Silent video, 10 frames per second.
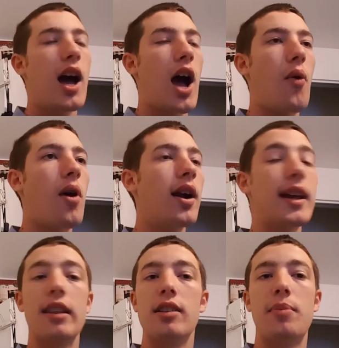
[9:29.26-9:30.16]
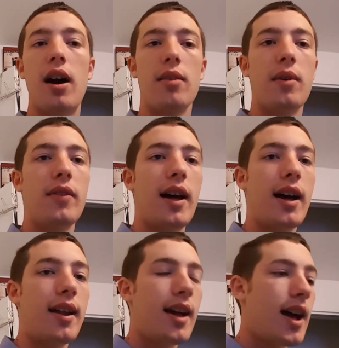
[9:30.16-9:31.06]
want to get to the bottom of
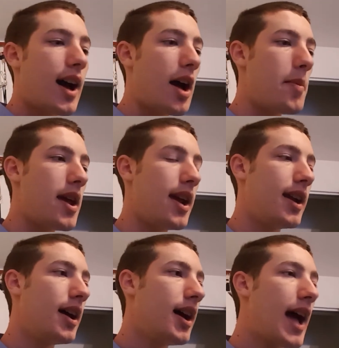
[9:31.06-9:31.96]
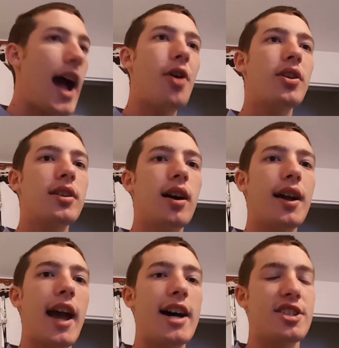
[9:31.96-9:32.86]
that. I mean, Howard the Duck
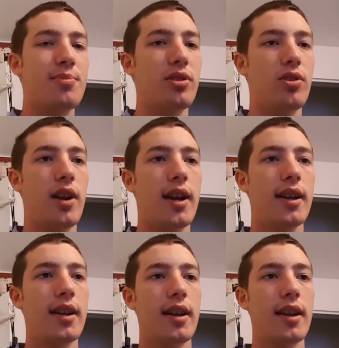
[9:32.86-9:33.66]
has a Blu-ray.